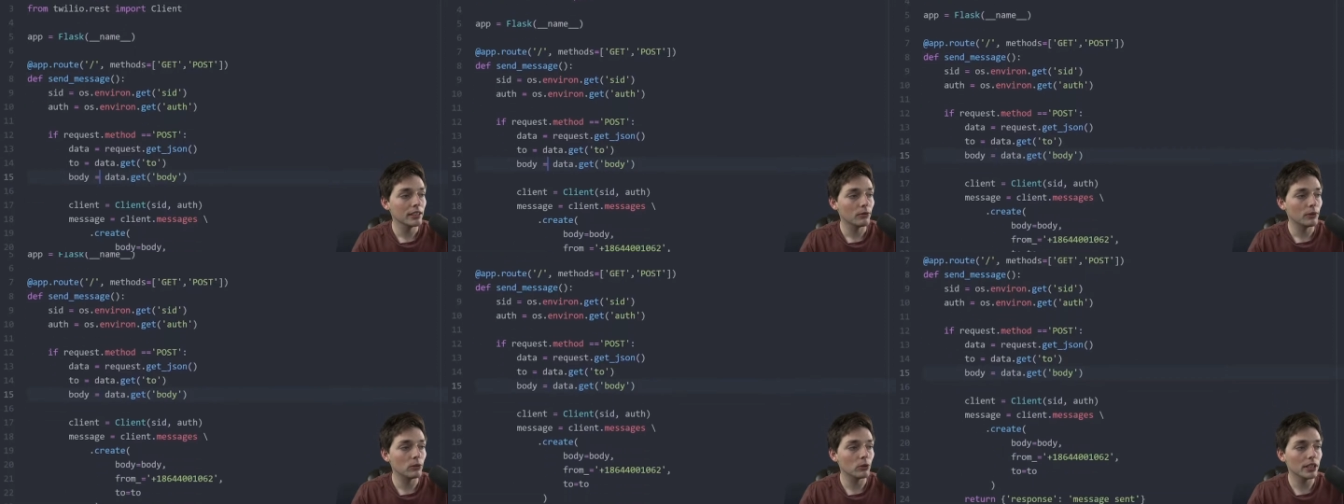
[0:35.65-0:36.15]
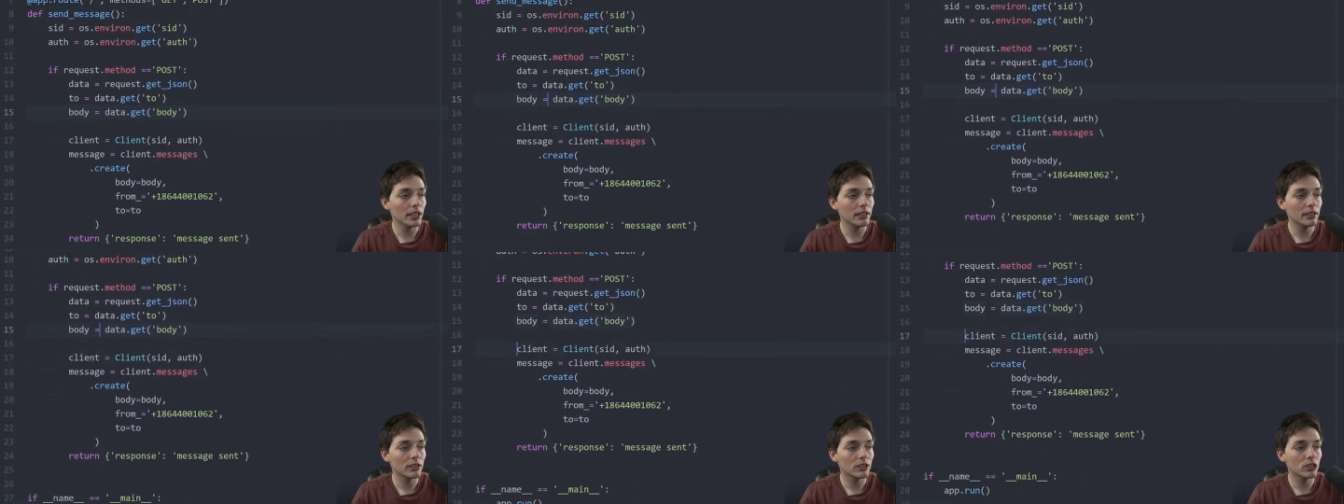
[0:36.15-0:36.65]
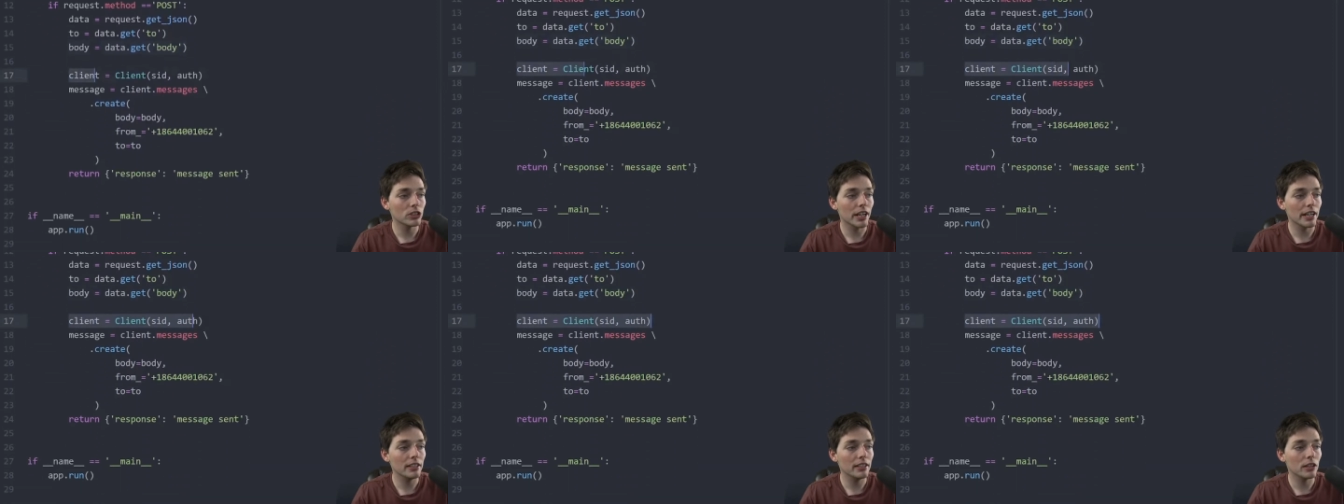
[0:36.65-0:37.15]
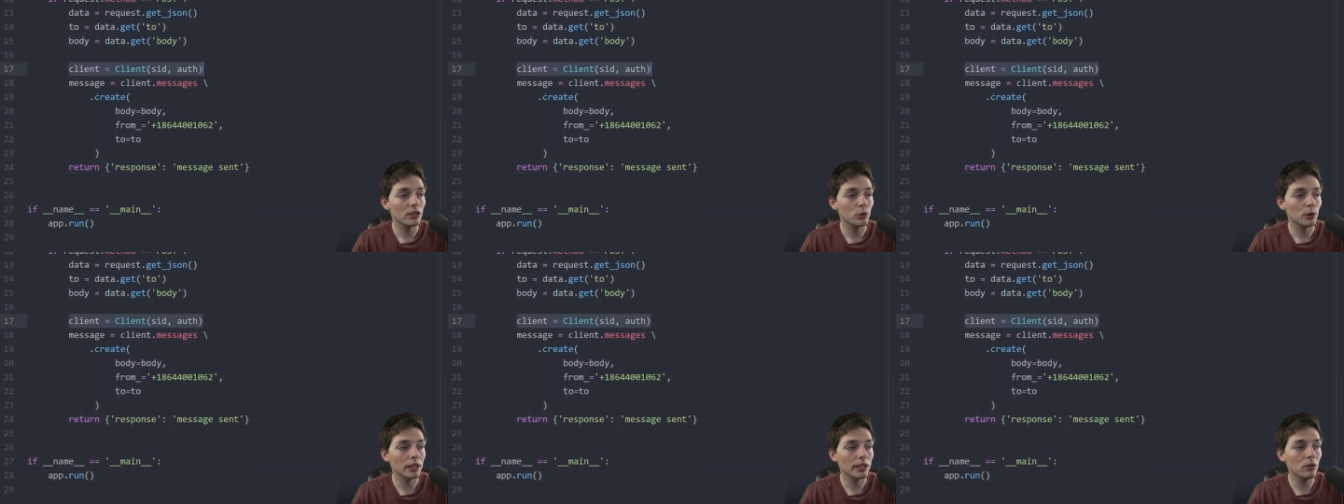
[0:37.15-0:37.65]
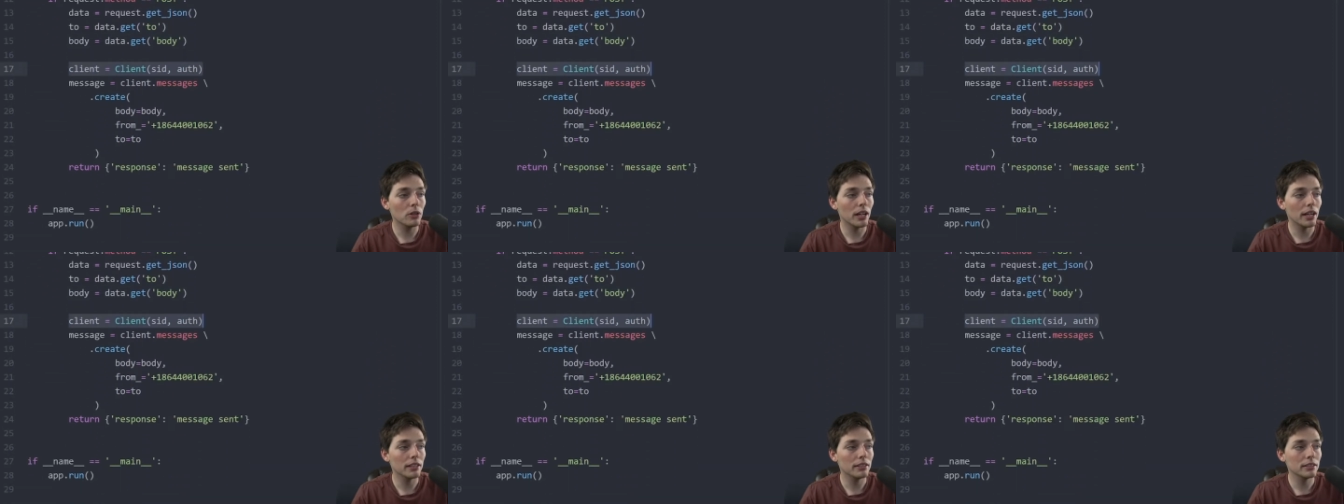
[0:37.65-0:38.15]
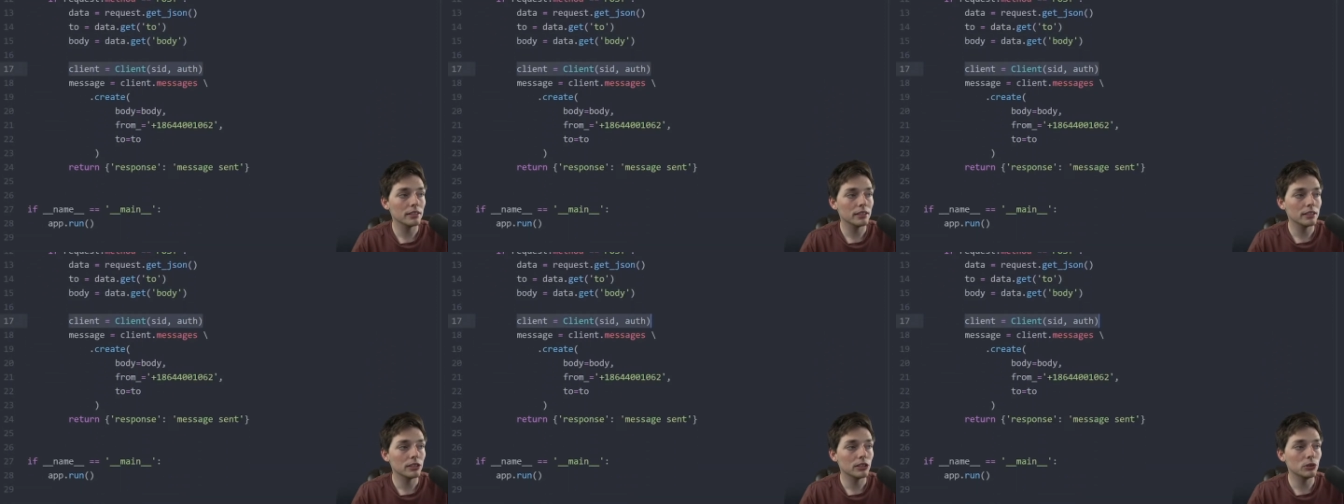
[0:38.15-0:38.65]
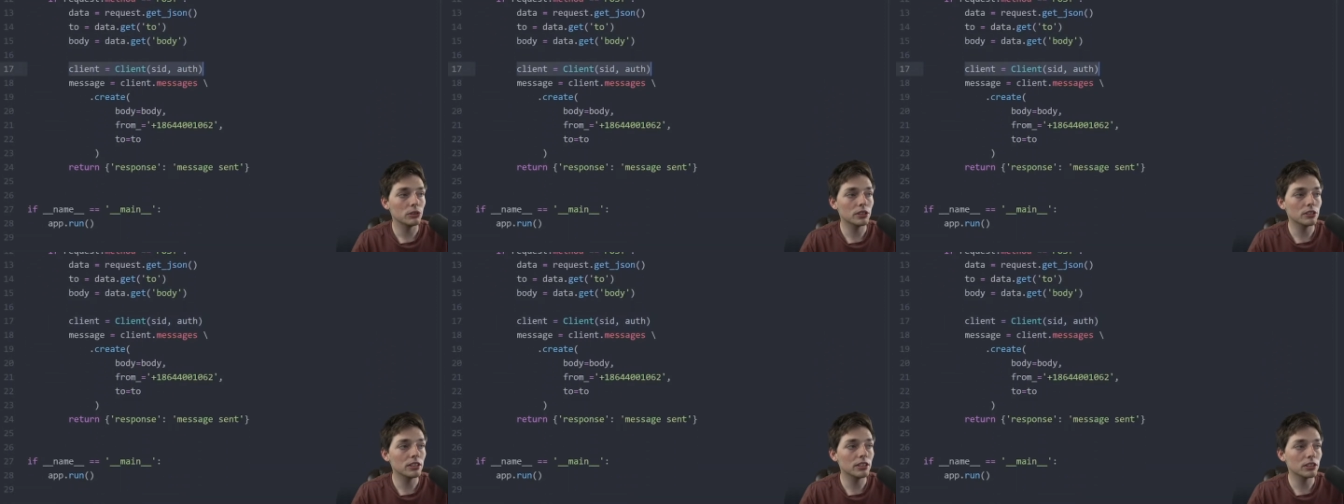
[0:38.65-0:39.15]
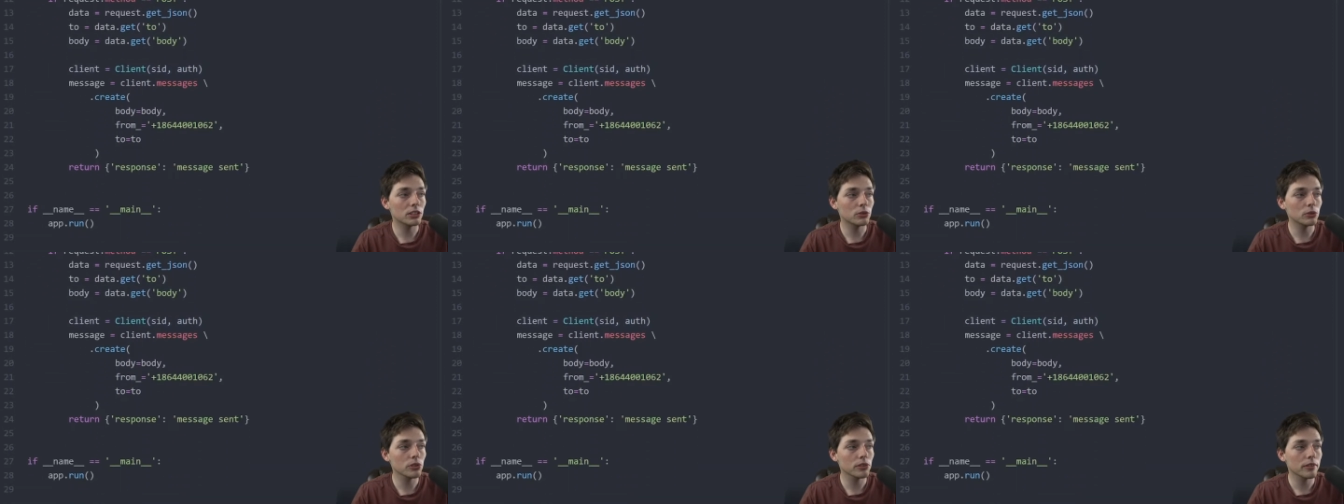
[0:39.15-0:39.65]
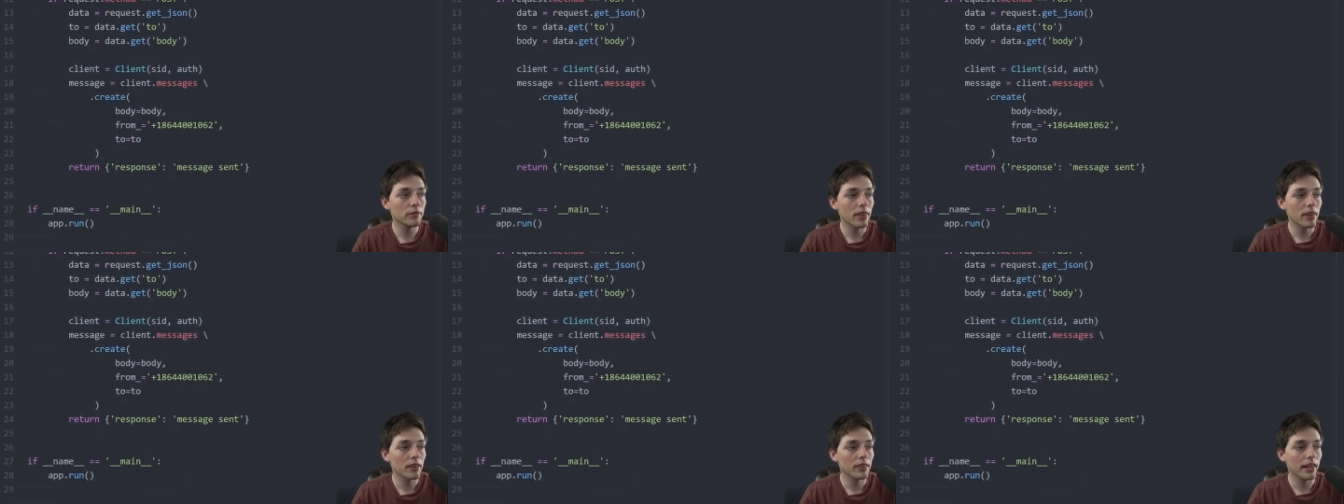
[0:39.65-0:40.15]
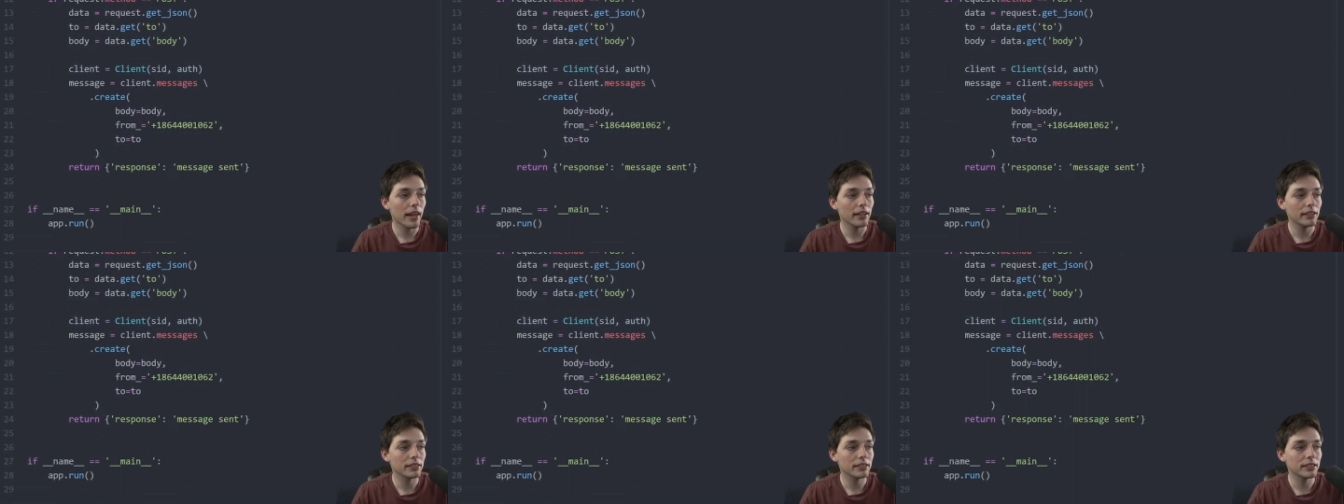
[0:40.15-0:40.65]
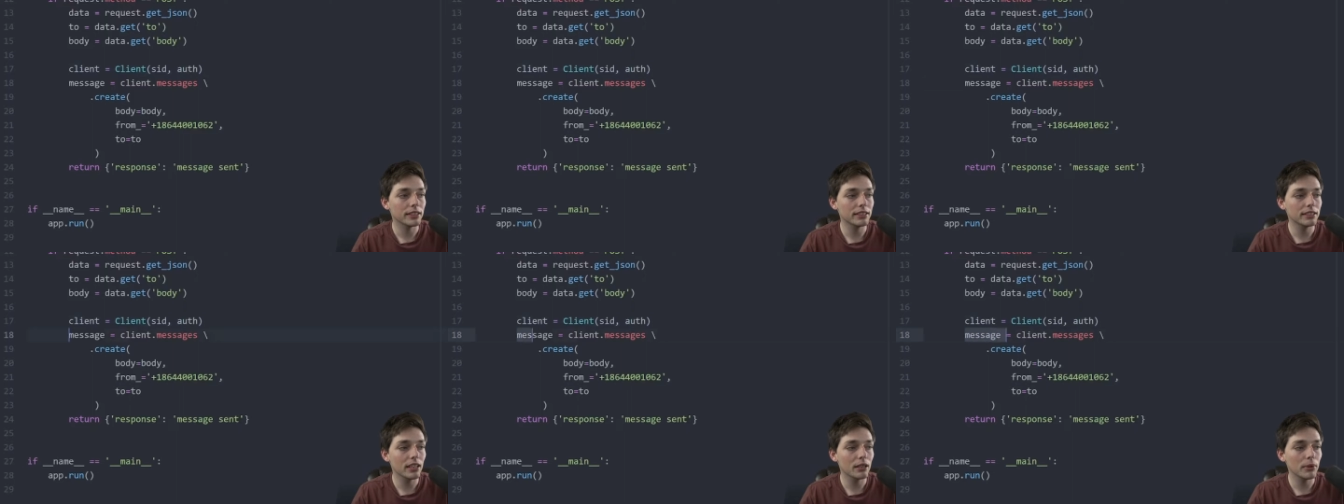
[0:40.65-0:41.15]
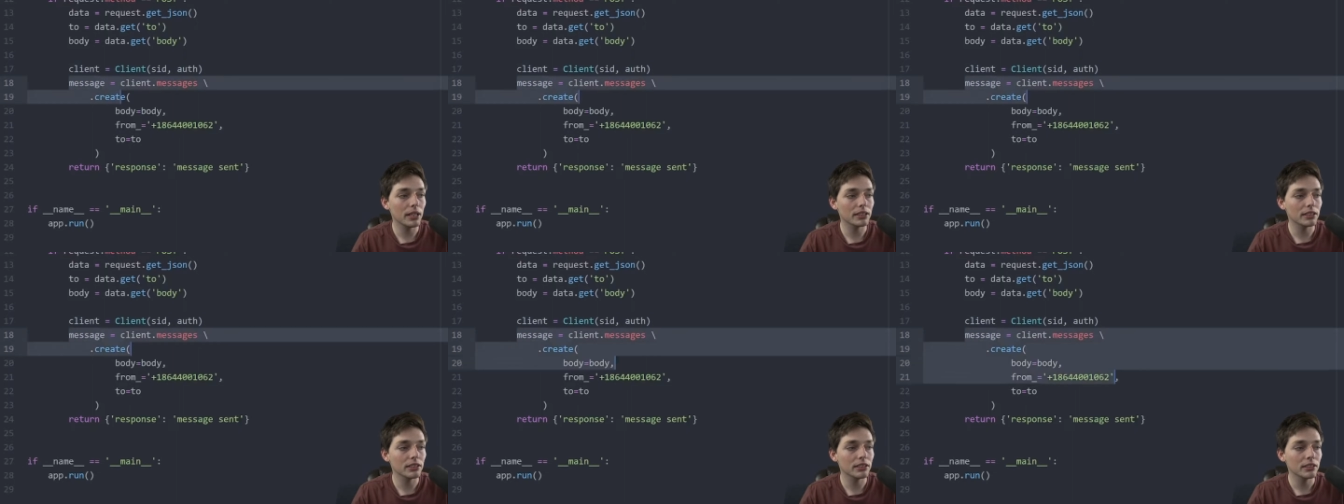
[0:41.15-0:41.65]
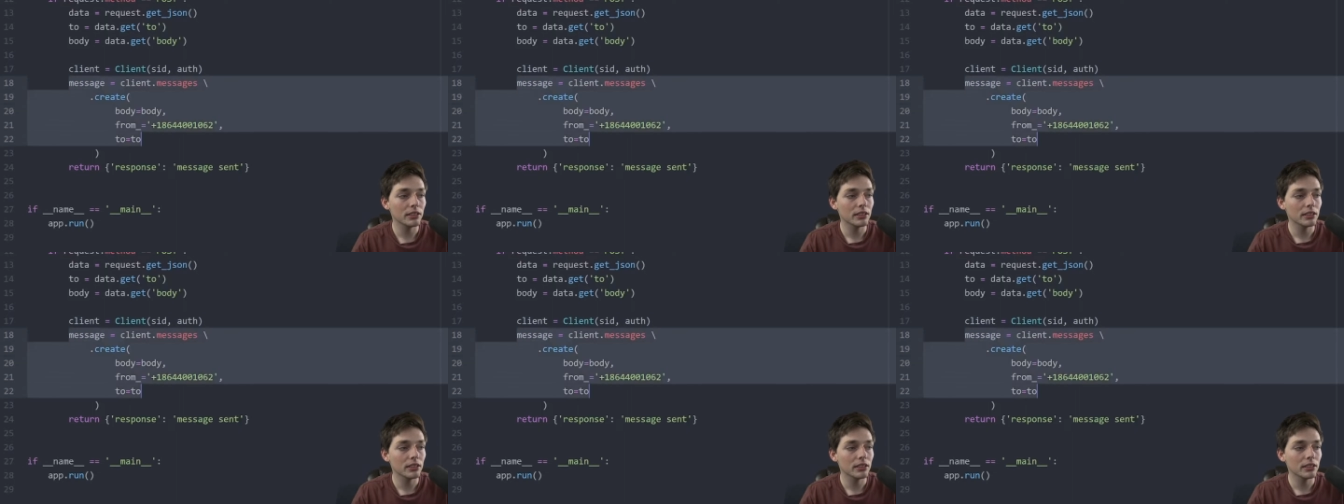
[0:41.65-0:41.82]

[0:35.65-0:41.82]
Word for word: we will then create a Twilio client using credentials that sends a message